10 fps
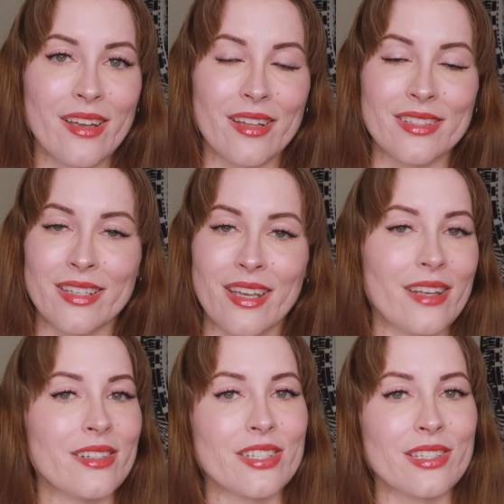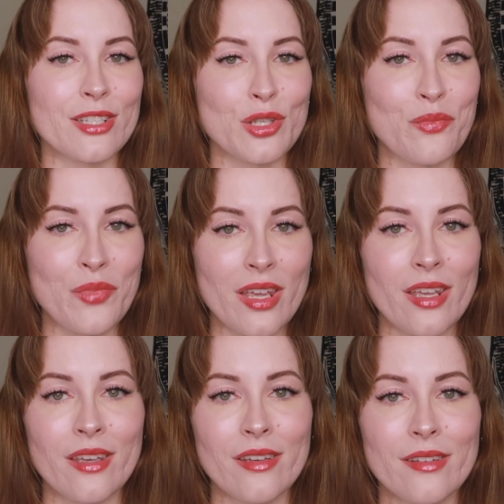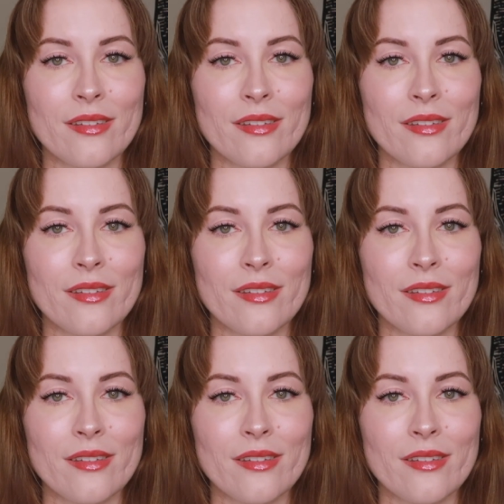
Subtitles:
it's again just such a big